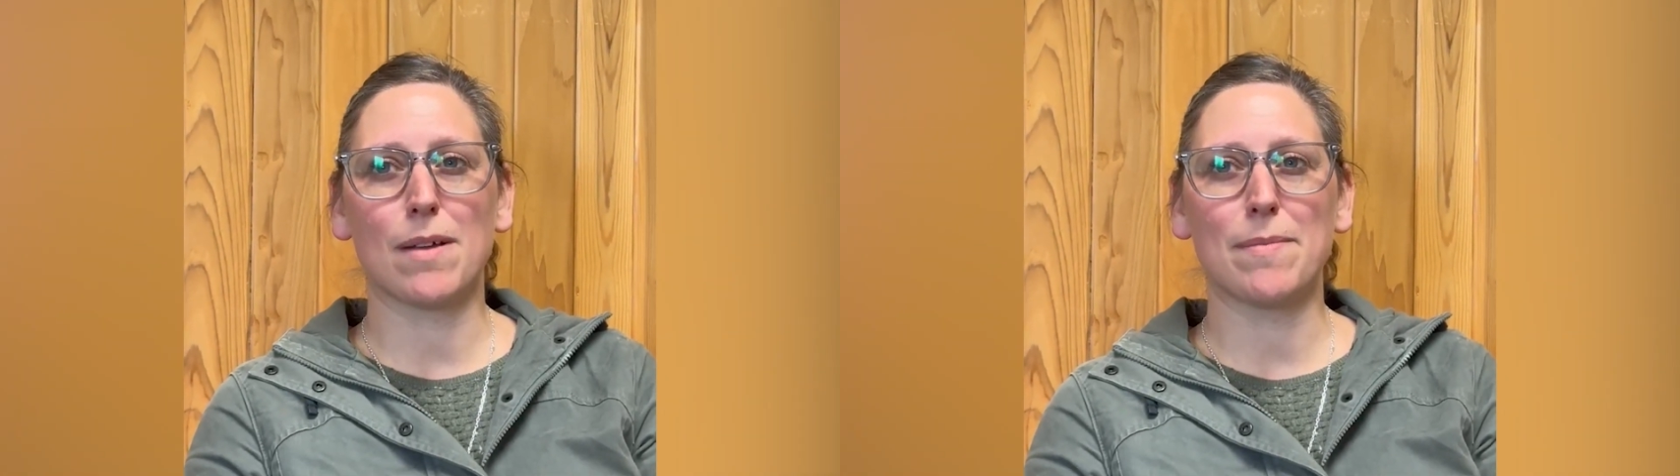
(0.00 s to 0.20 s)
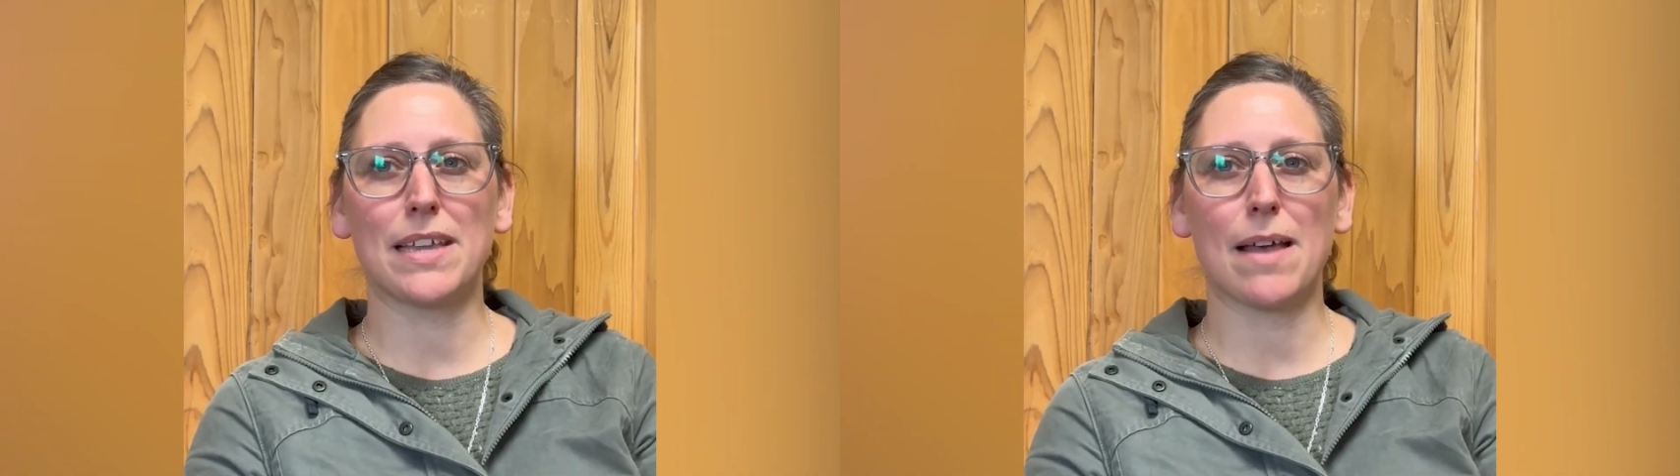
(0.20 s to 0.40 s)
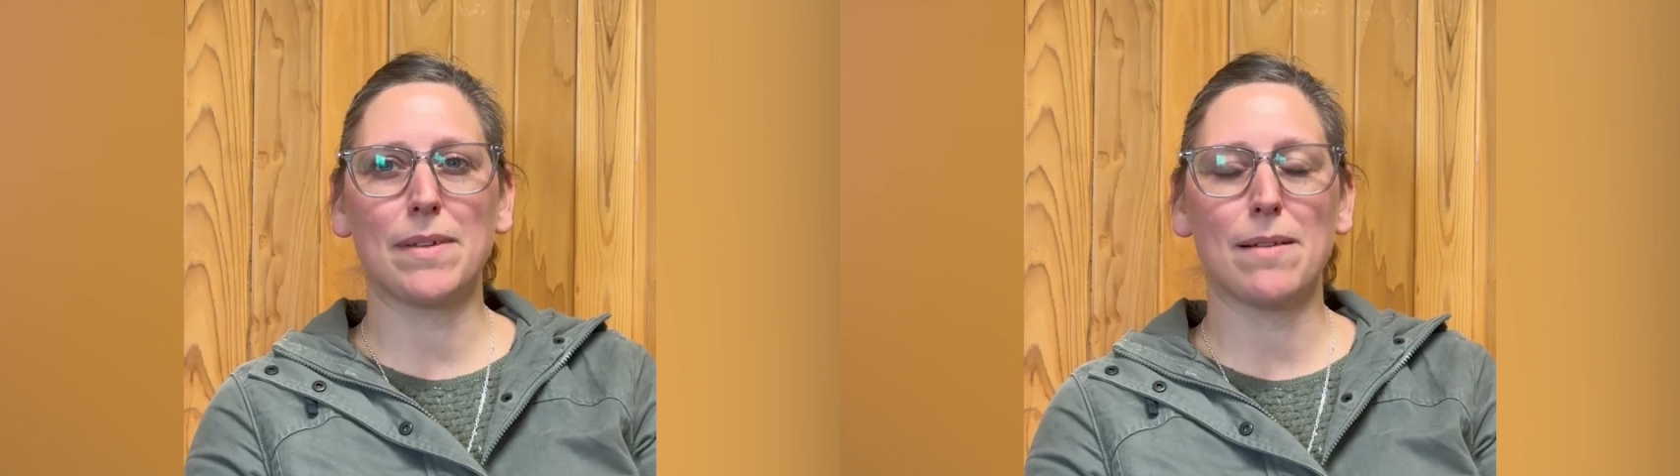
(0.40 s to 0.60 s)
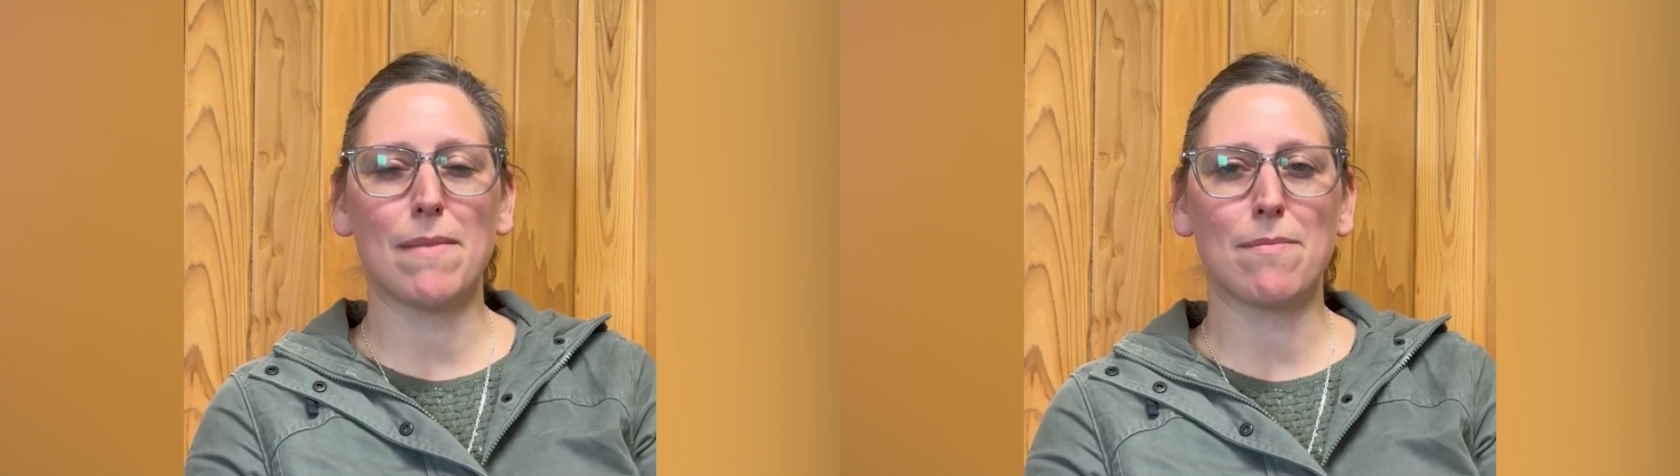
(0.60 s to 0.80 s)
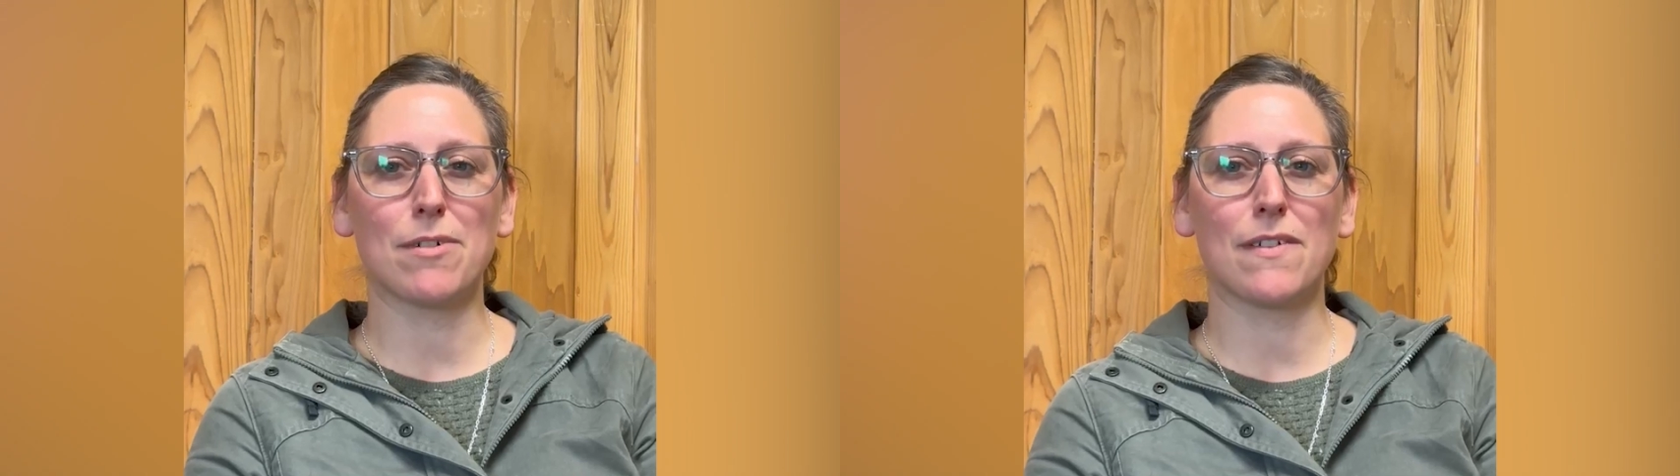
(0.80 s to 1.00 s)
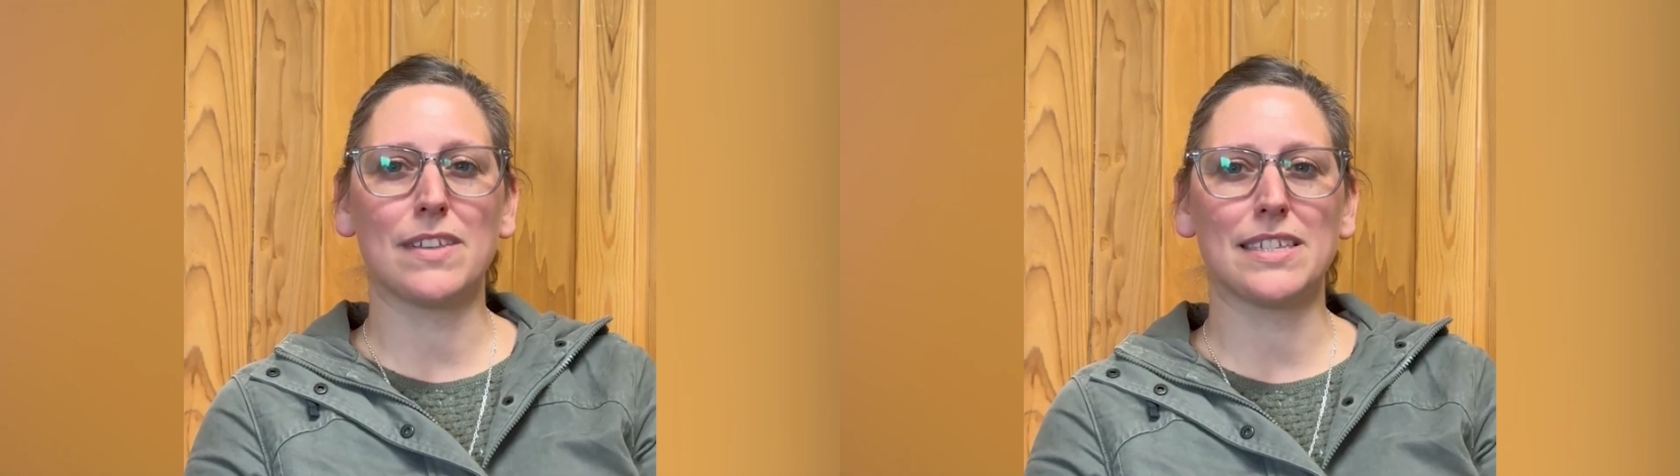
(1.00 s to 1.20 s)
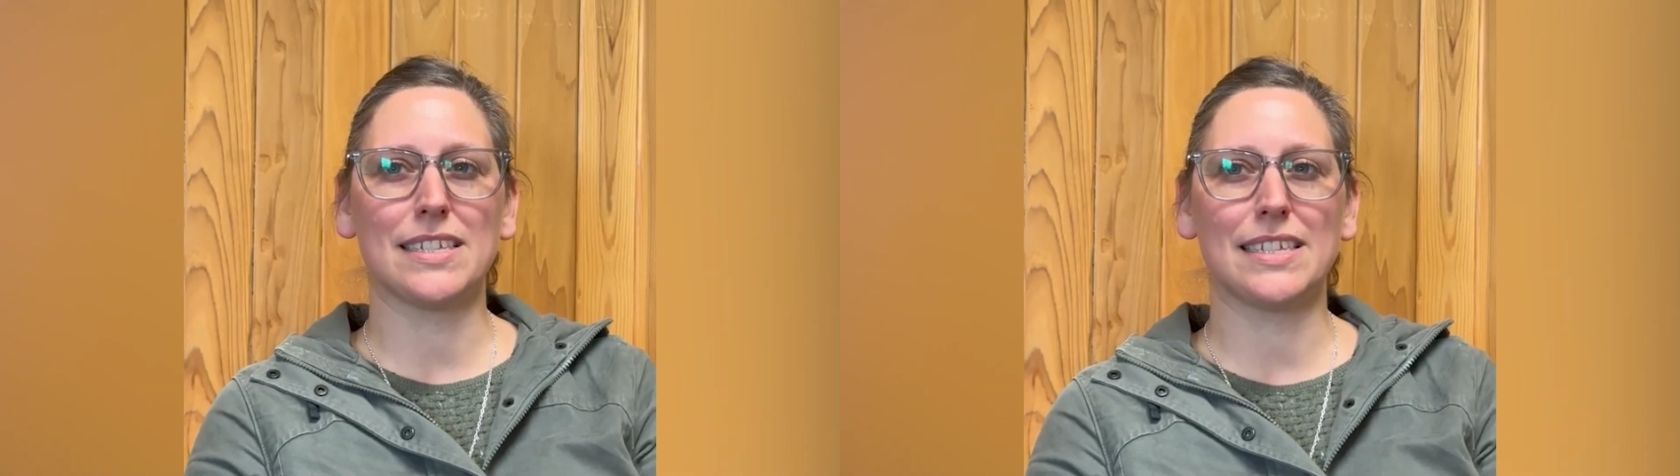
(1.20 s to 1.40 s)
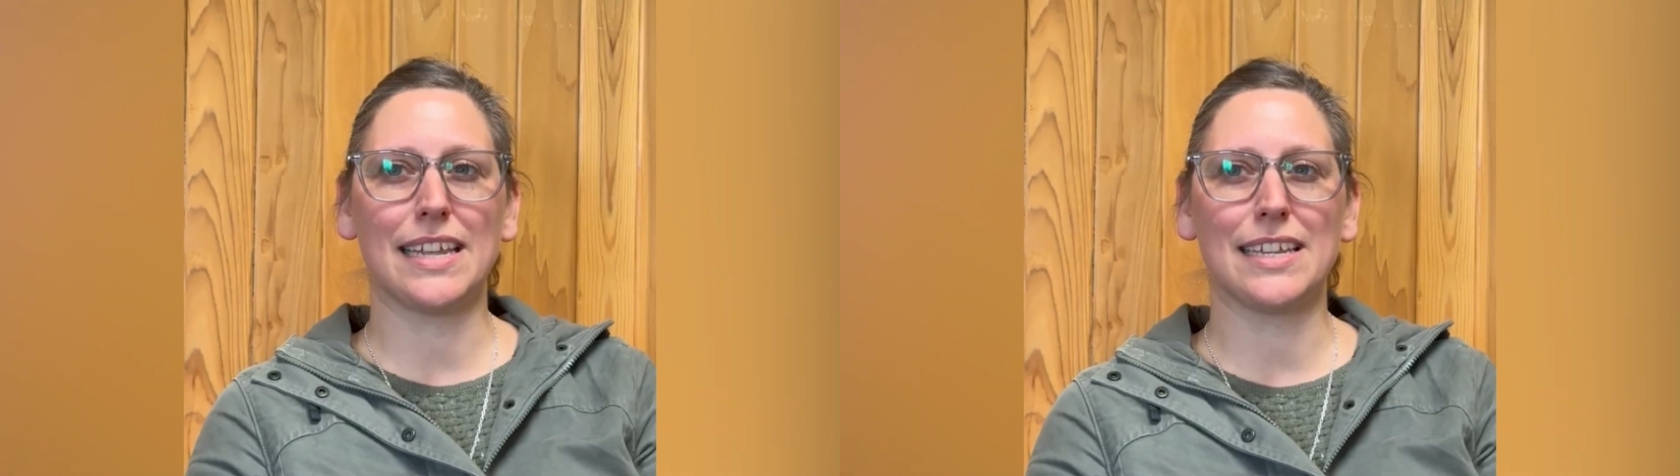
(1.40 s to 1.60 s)
by becoming a member of the
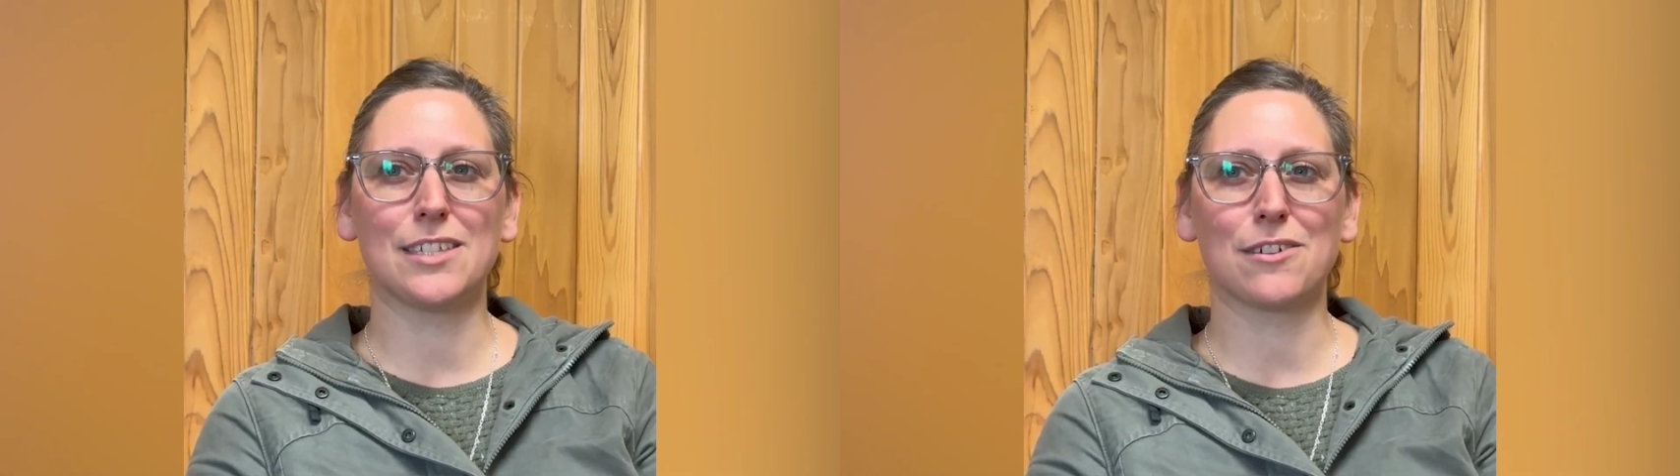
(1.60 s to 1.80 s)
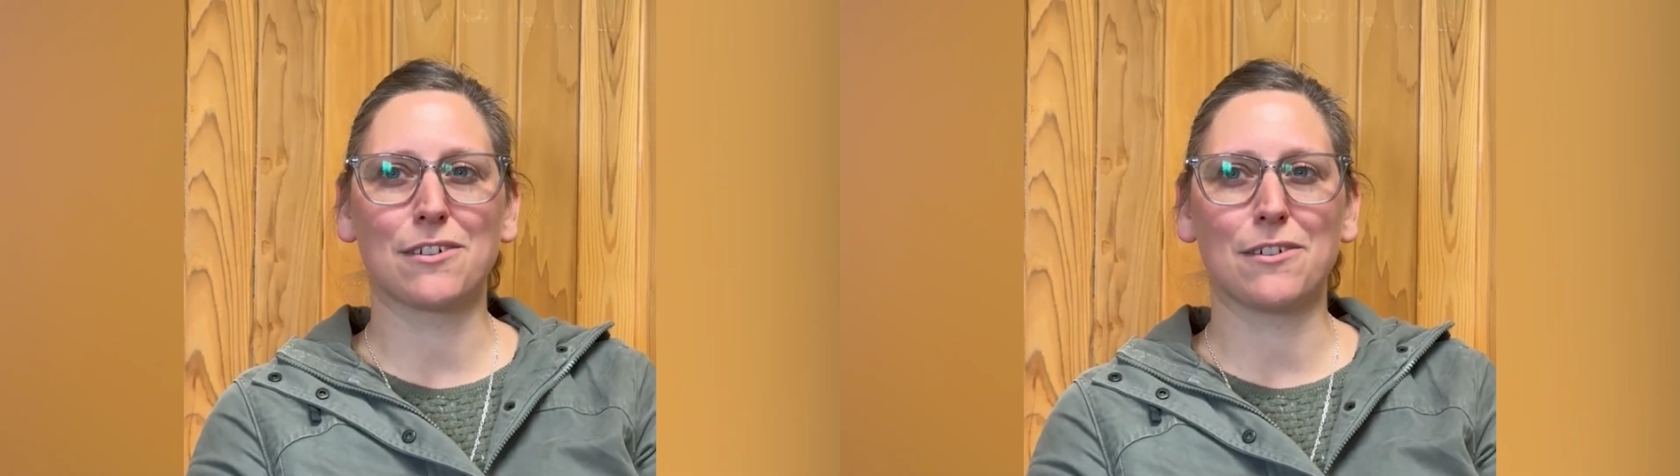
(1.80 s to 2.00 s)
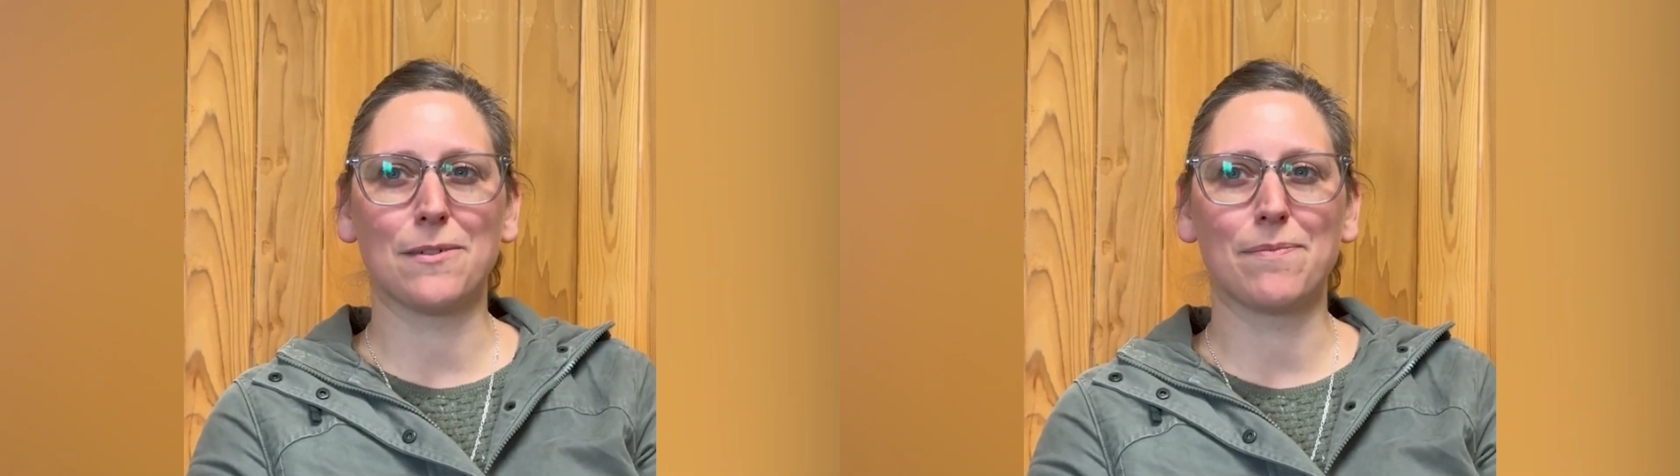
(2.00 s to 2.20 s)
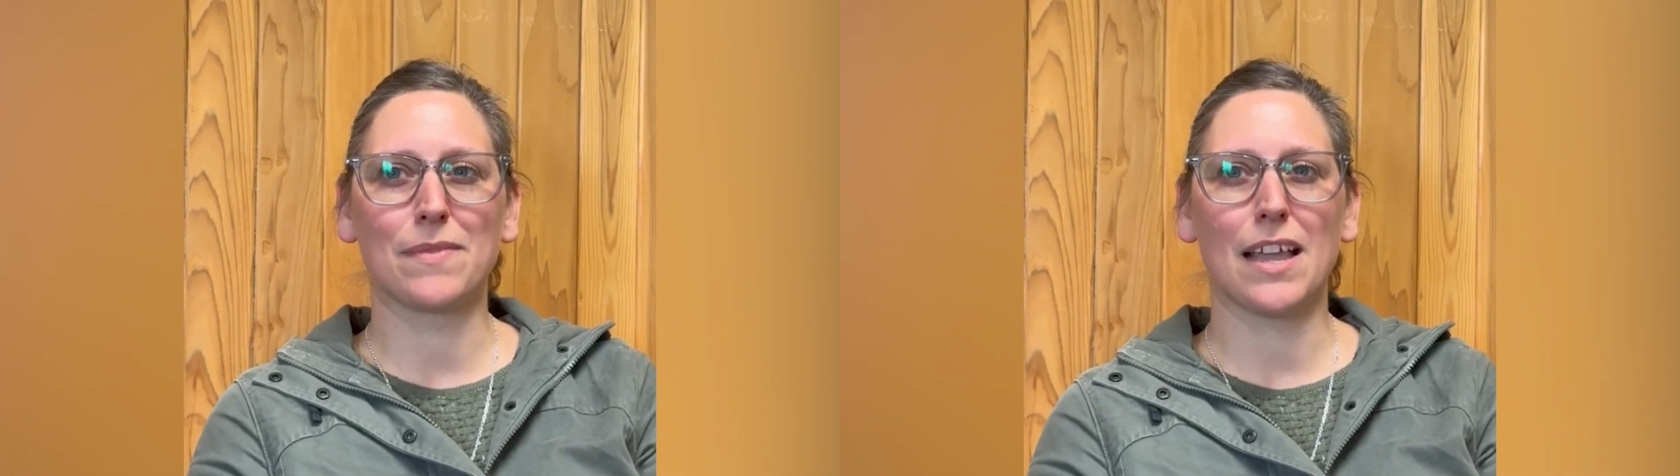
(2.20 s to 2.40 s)
Sustaining Circle,